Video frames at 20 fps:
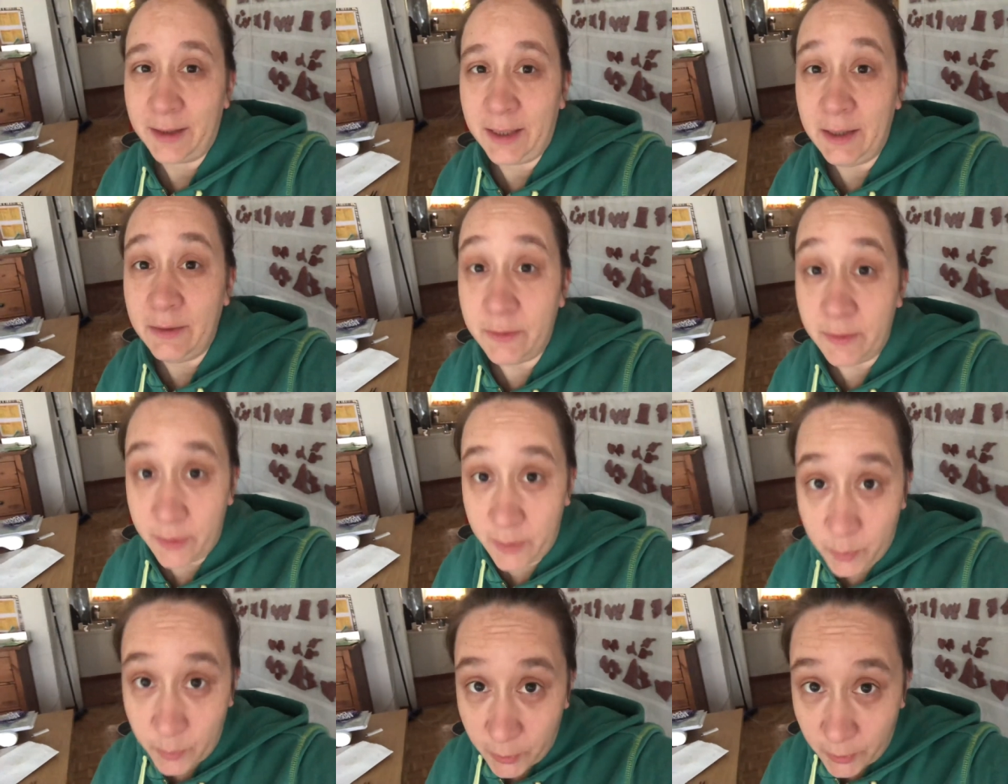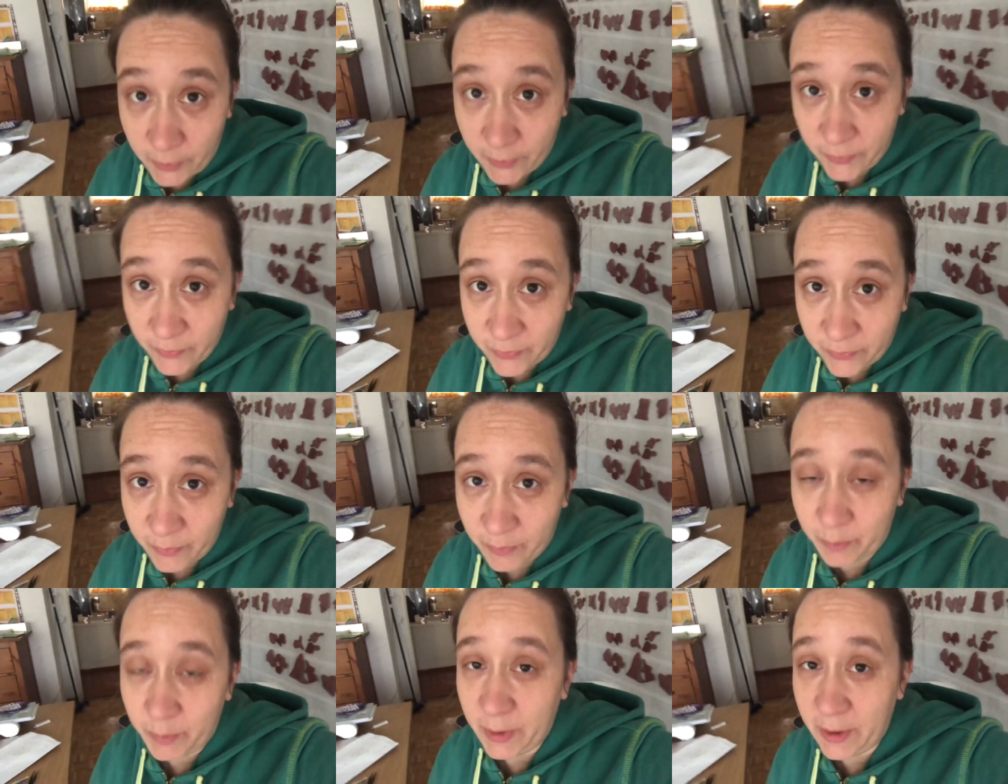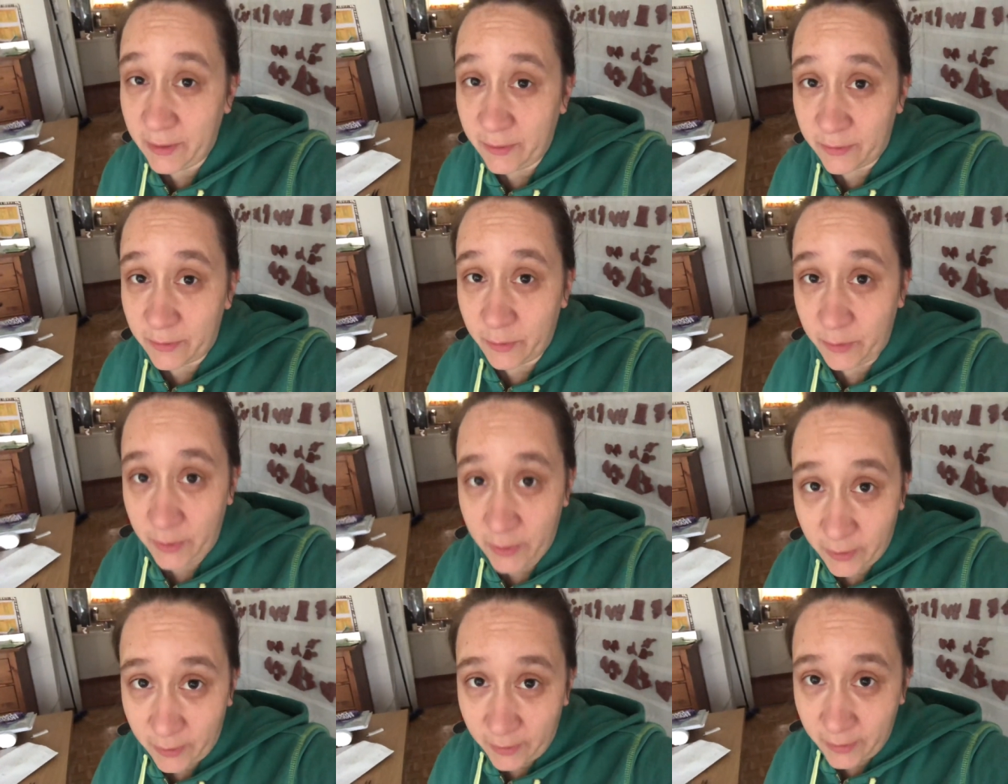Even the worst, being so
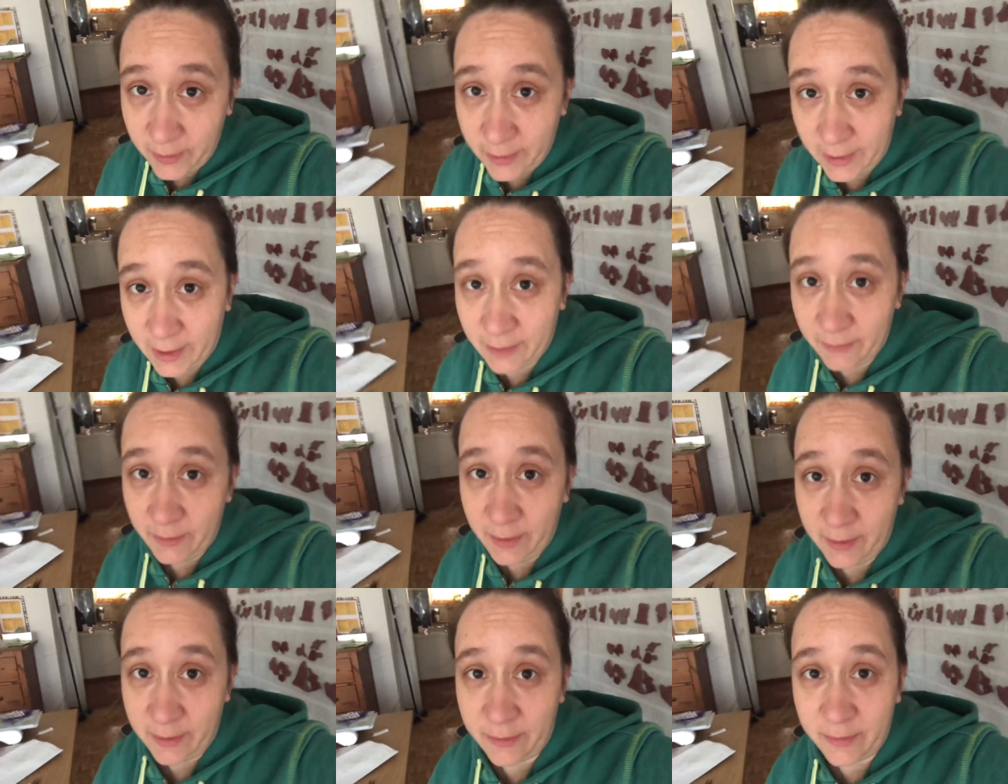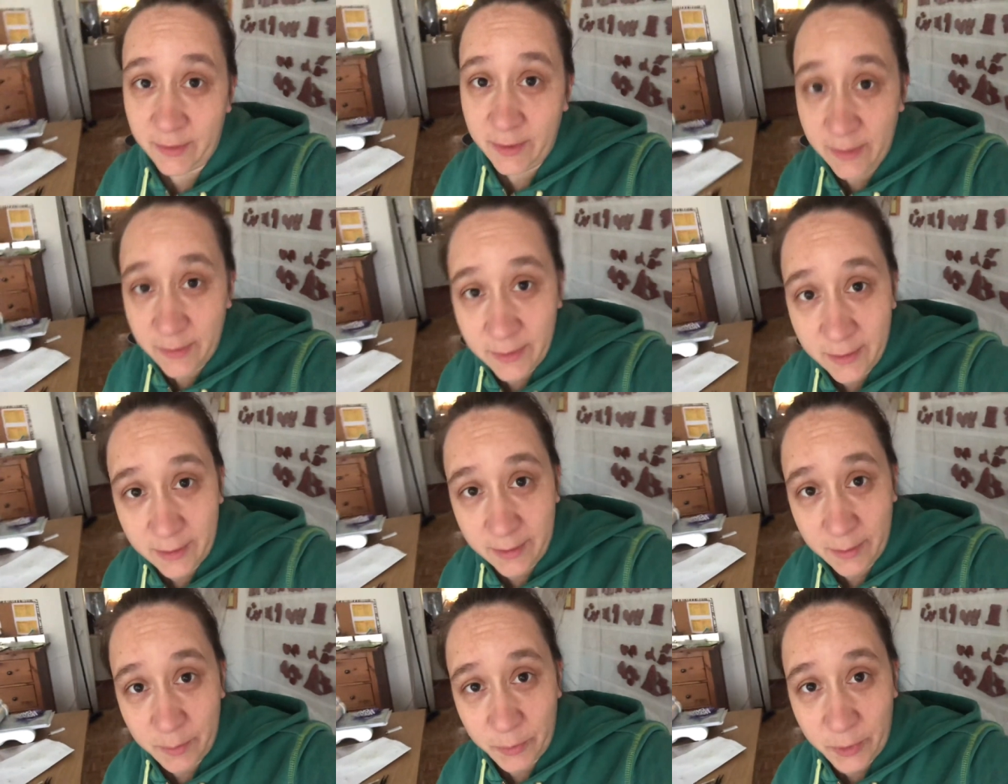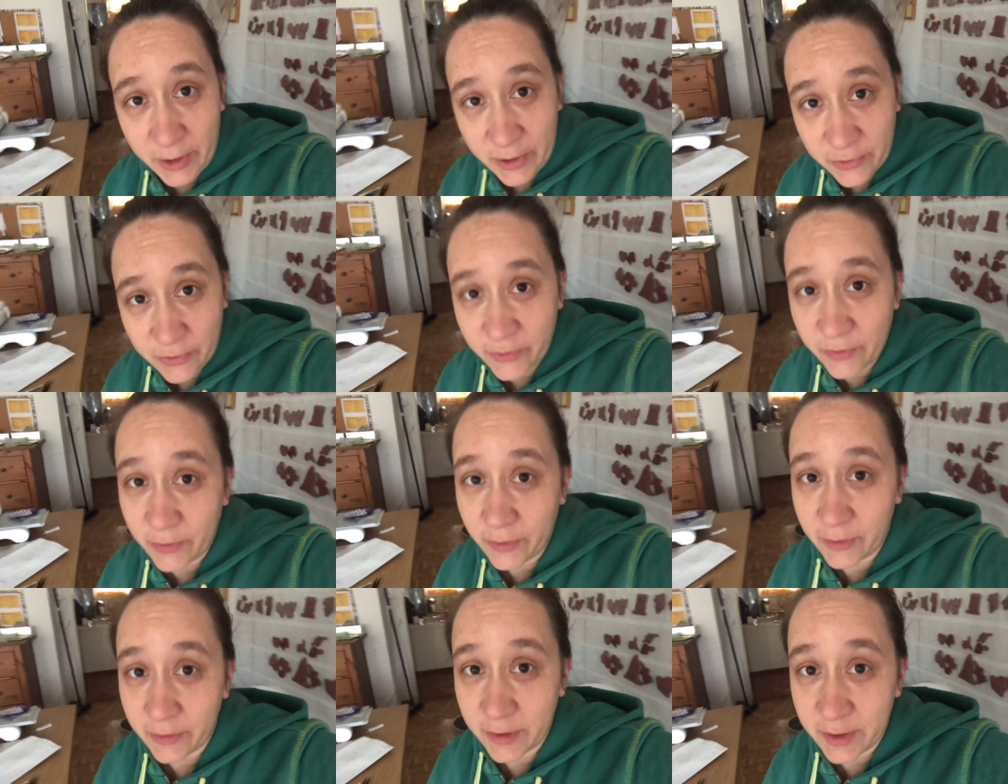young and having seasonal
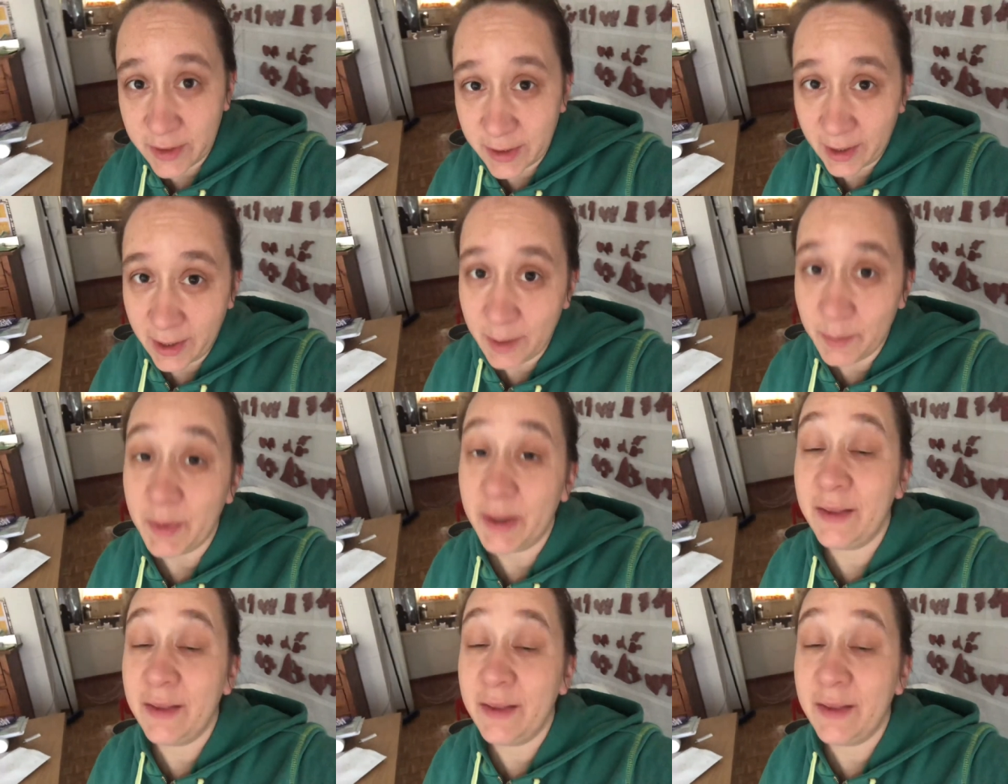depressions all the time.